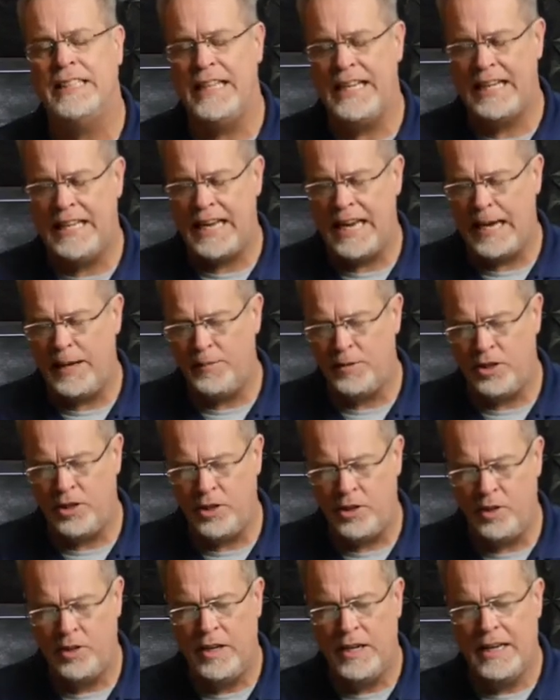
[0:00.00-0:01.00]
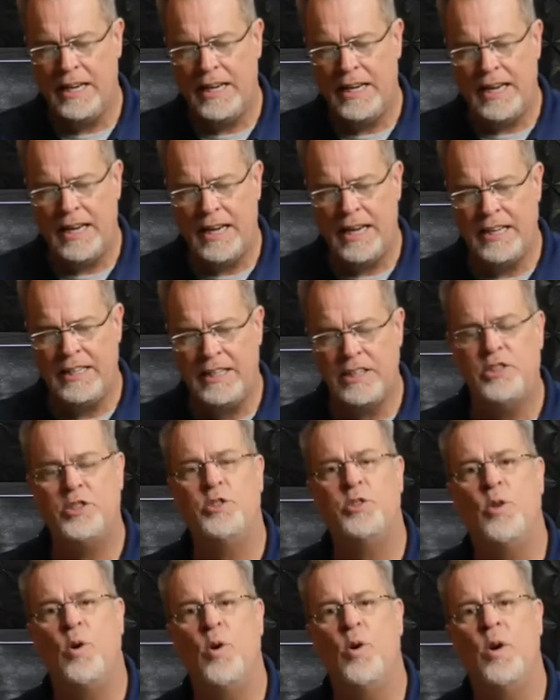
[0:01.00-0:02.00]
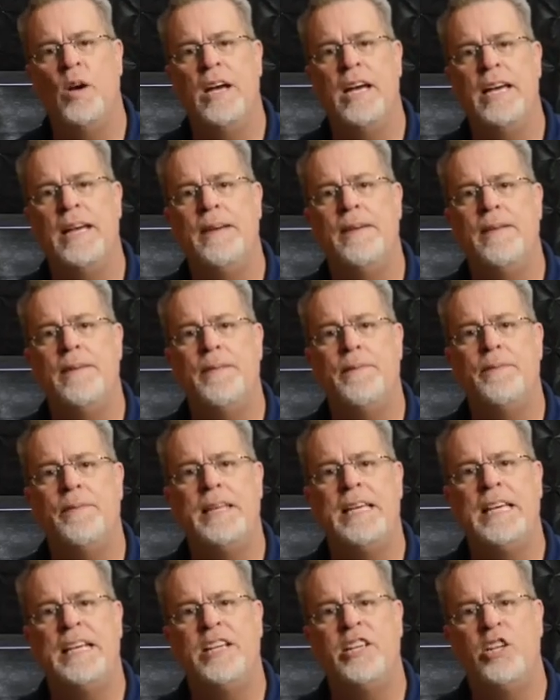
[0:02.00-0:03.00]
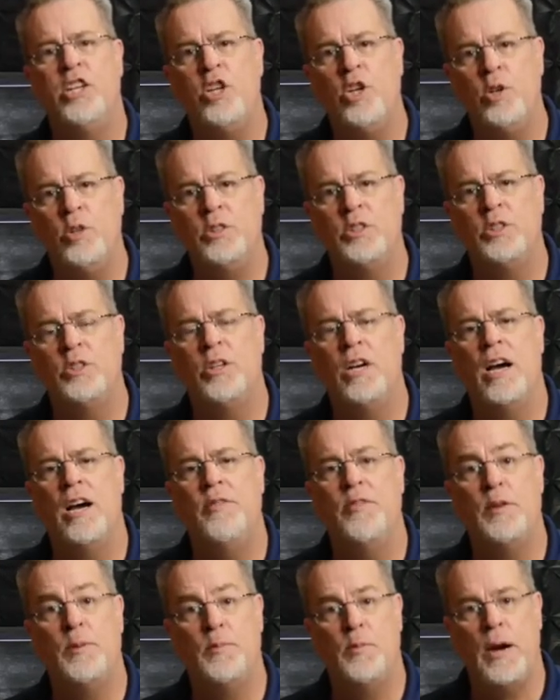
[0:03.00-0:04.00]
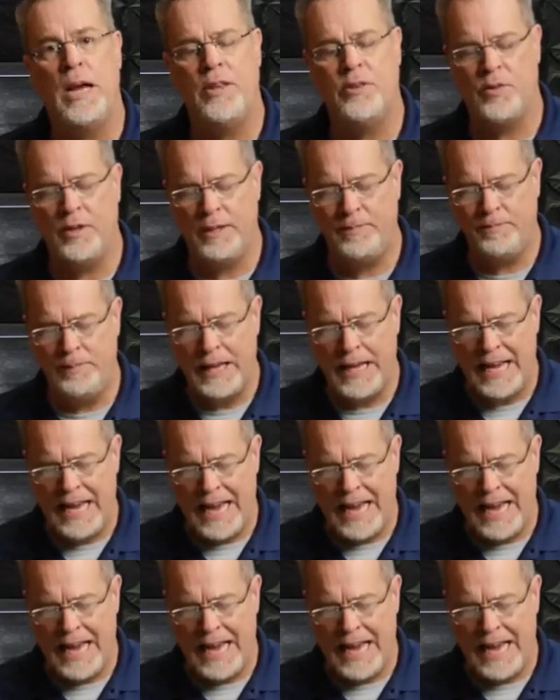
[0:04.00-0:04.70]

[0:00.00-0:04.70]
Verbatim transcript: He came to uh, destroy the accuser of the brethren,